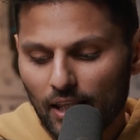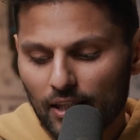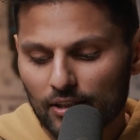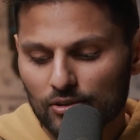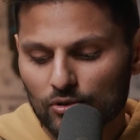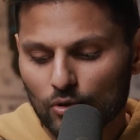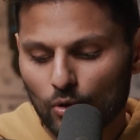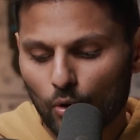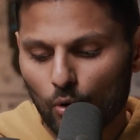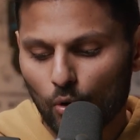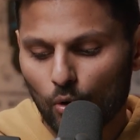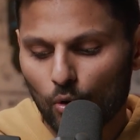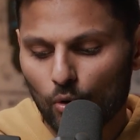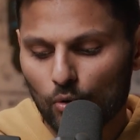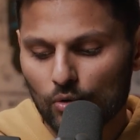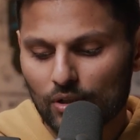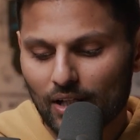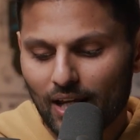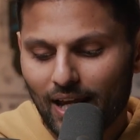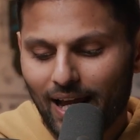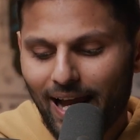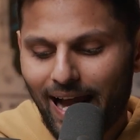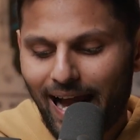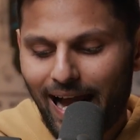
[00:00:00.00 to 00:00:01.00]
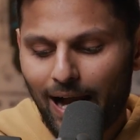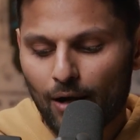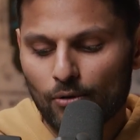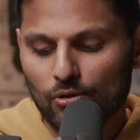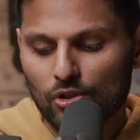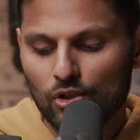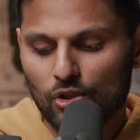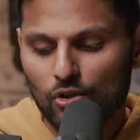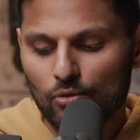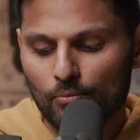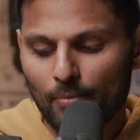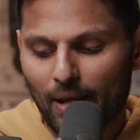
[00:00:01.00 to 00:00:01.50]
is called
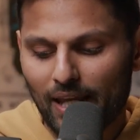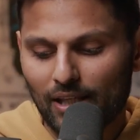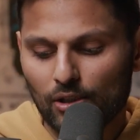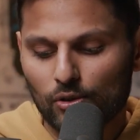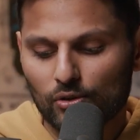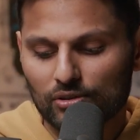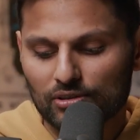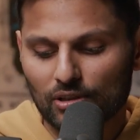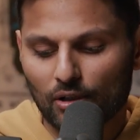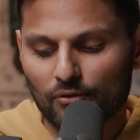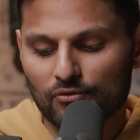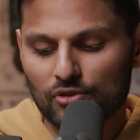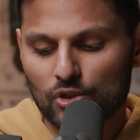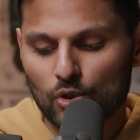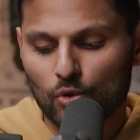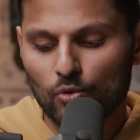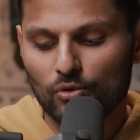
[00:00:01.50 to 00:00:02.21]
How Do You Make Yourself